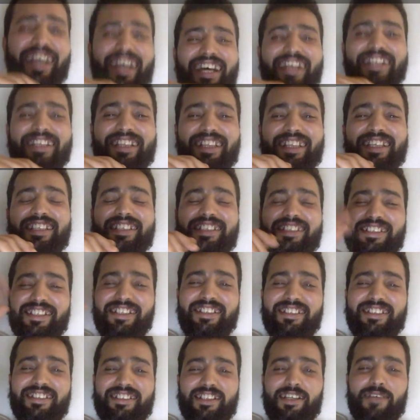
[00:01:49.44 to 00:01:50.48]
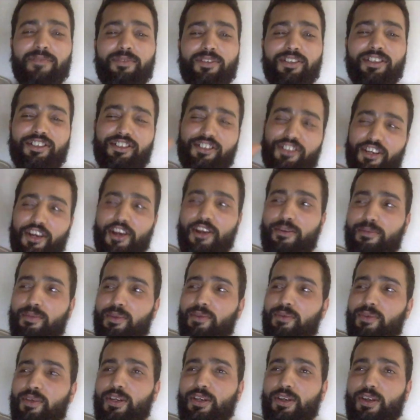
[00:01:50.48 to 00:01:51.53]
At least it's something shared
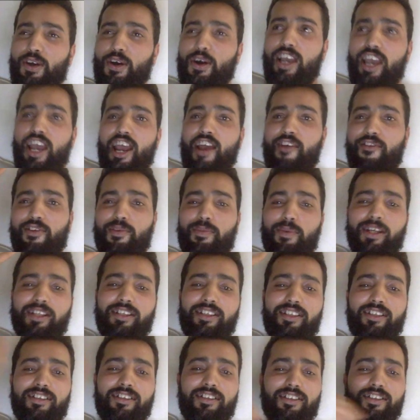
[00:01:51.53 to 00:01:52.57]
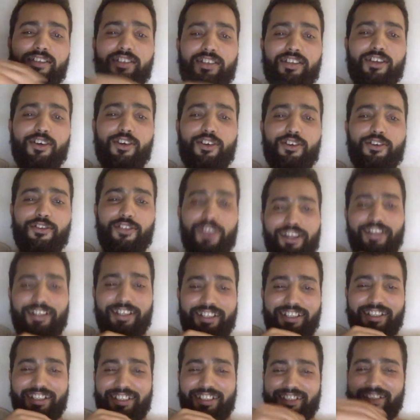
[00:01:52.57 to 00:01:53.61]
between everybody in this earth.
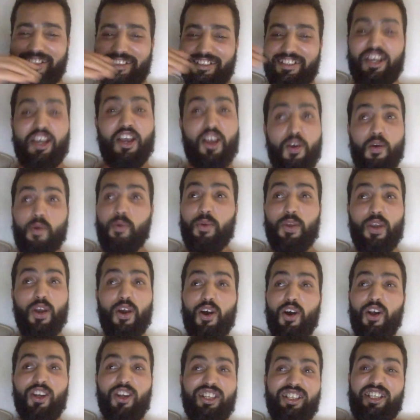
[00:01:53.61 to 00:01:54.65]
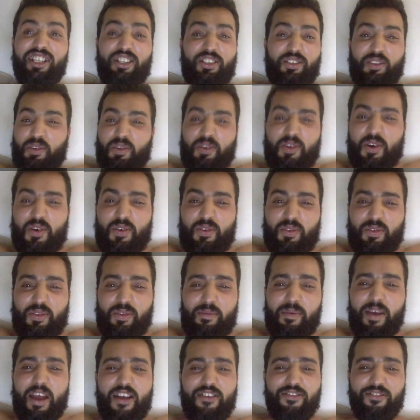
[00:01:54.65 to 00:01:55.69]
We all need to go to the
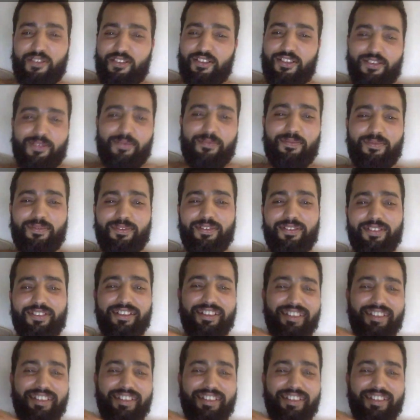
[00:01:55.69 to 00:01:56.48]
bathroom.